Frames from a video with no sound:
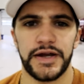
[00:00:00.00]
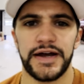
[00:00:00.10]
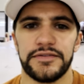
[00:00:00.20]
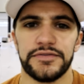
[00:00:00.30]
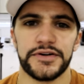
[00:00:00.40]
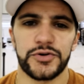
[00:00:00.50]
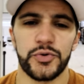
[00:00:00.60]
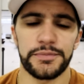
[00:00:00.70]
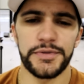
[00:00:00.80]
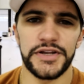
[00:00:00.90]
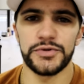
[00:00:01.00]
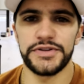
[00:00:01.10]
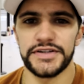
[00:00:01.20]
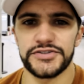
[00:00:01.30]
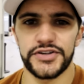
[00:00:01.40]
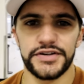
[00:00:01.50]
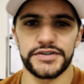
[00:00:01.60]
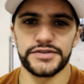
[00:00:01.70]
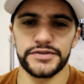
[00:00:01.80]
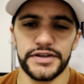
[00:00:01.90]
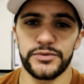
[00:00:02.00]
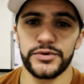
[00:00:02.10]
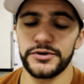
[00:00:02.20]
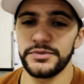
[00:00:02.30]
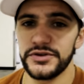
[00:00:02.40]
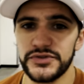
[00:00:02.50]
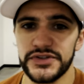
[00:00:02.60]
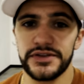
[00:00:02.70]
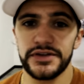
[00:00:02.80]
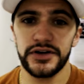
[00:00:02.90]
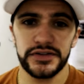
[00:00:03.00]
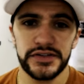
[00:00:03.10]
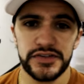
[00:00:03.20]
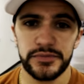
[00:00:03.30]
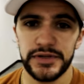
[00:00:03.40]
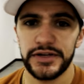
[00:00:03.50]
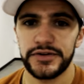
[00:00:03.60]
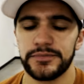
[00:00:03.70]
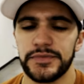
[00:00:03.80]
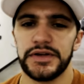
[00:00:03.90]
I have a quick meeting with the engineers and then we're going to be using the Honda simulator